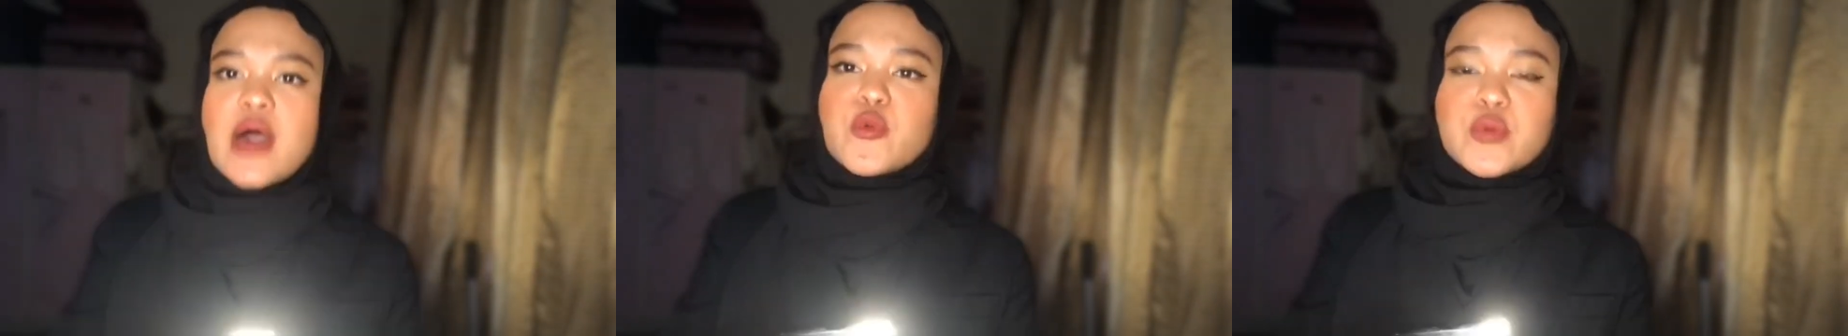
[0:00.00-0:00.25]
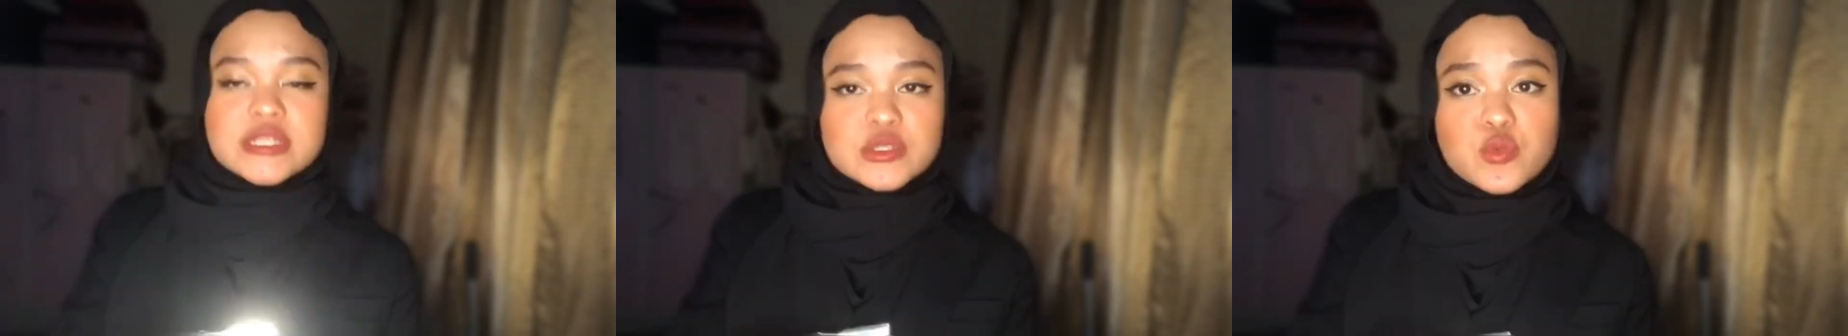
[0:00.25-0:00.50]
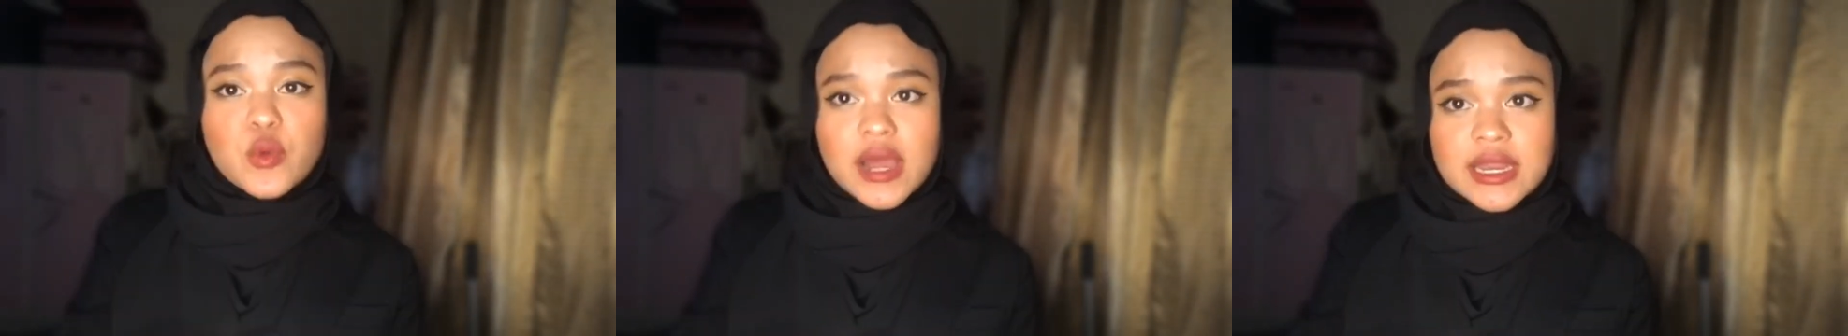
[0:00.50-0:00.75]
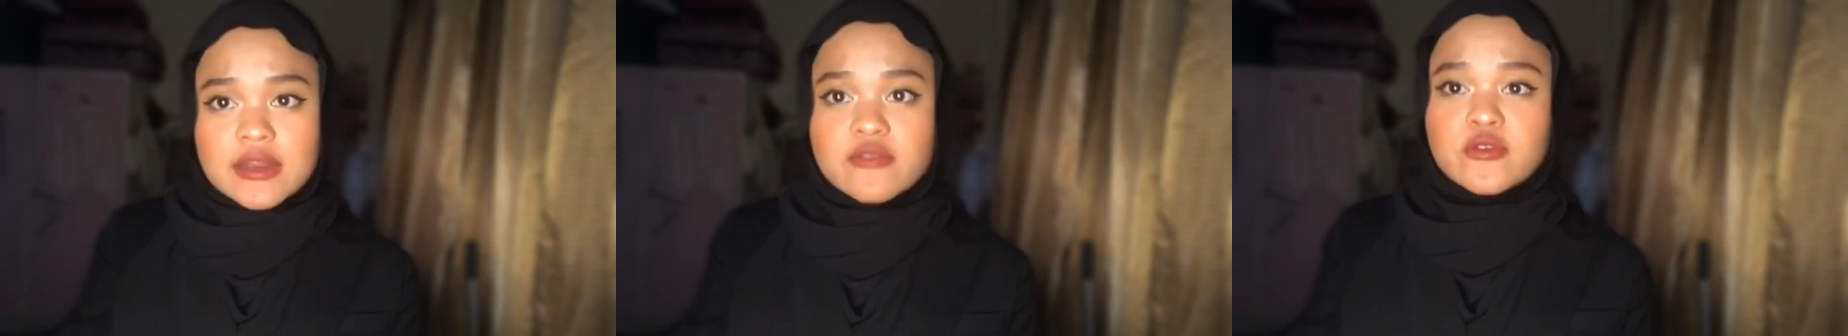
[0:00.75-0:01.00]
which
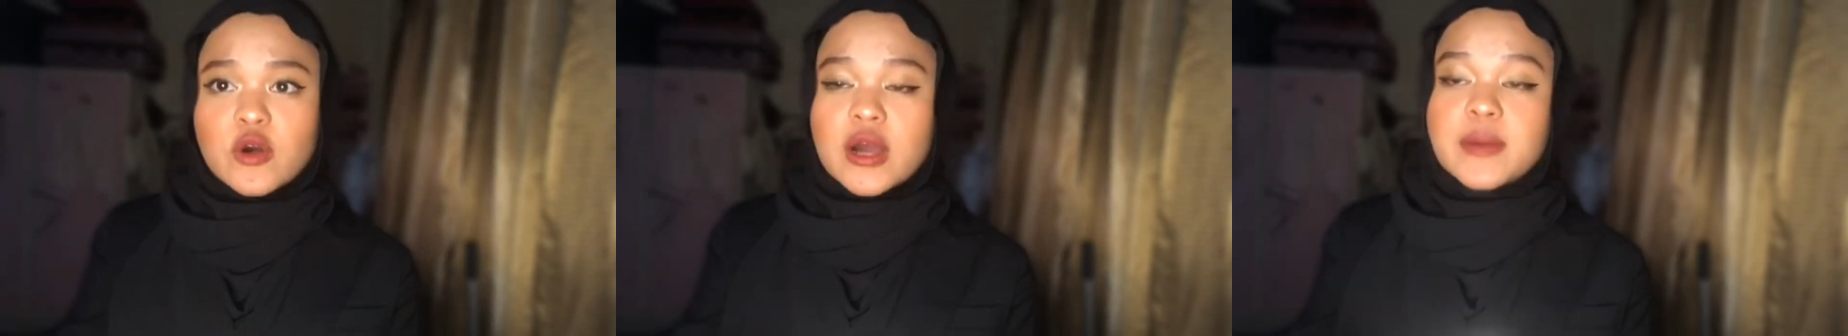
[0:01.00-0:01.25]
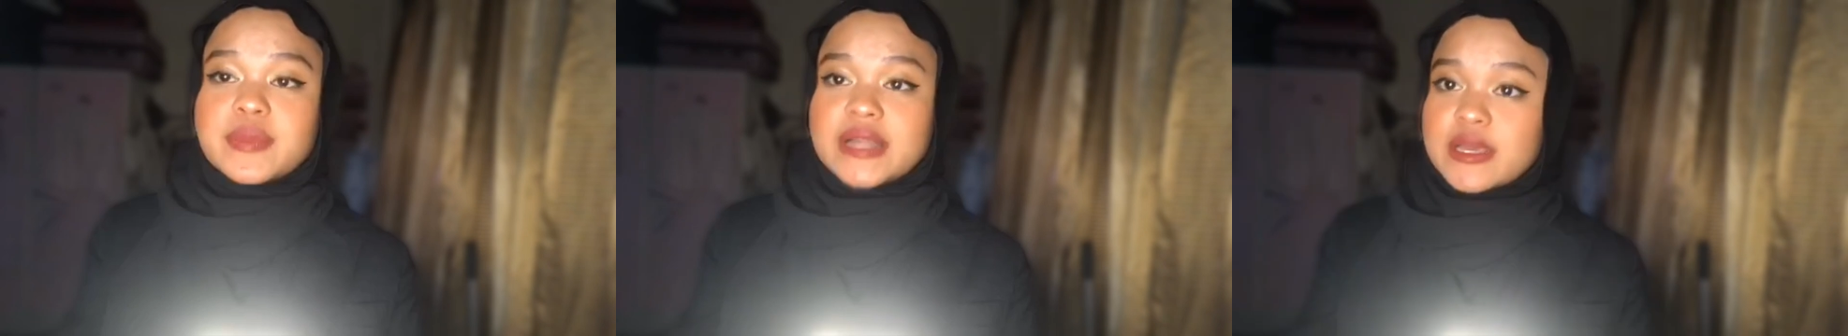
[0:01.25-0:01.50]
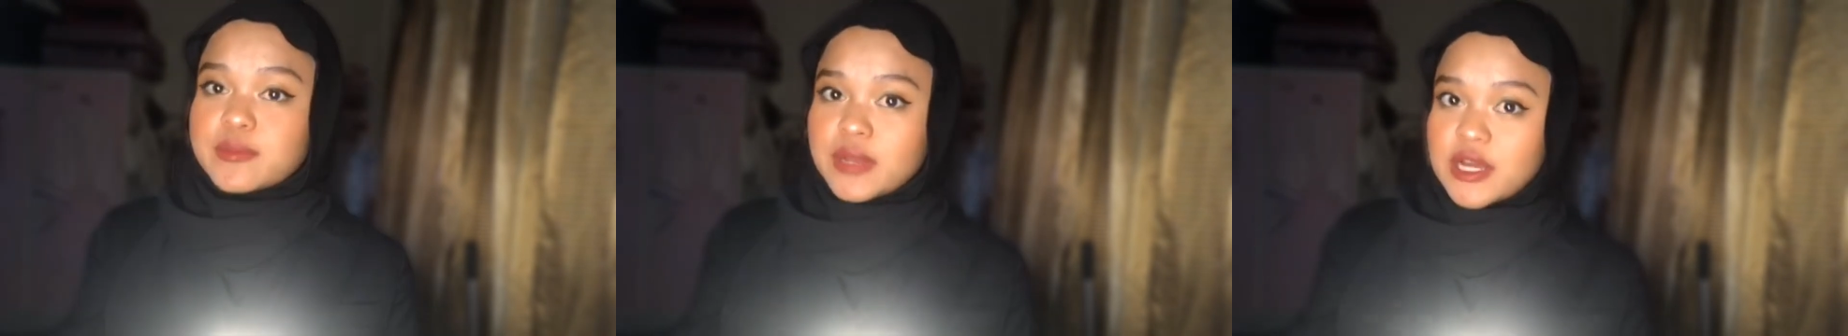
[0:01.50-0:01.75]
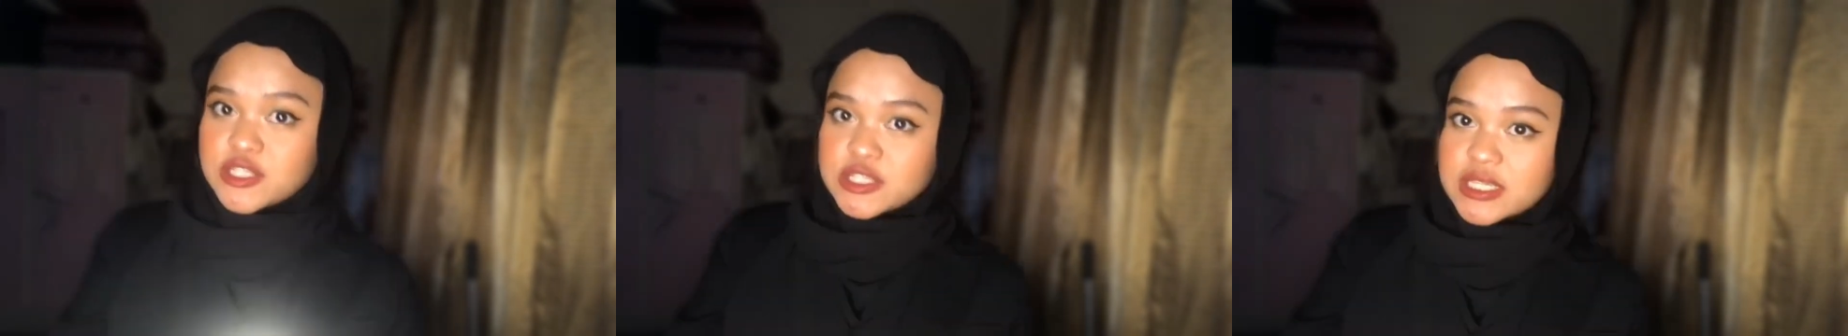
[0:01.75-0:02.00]
one for applying
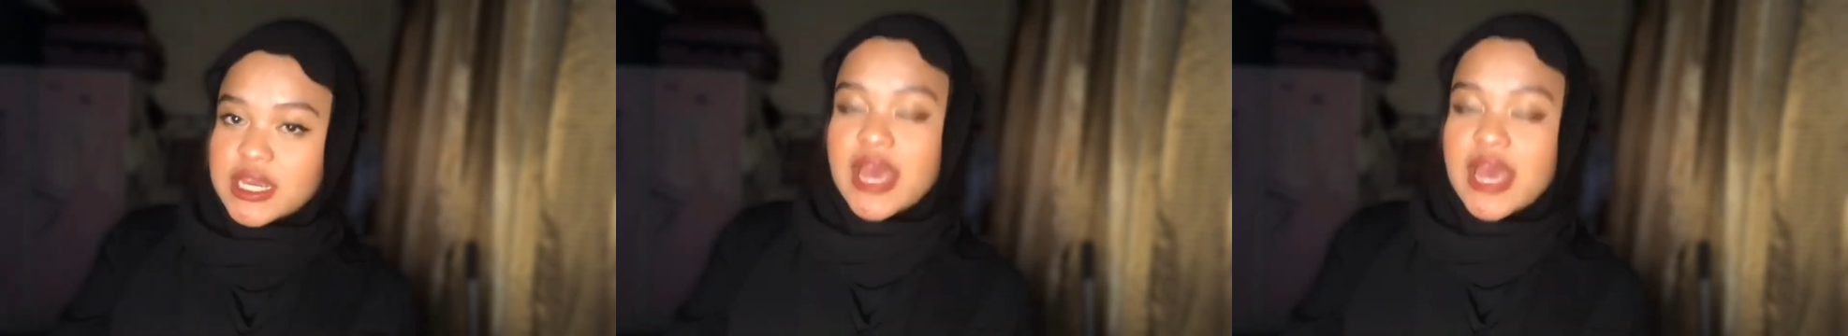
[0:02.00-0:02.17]
blusher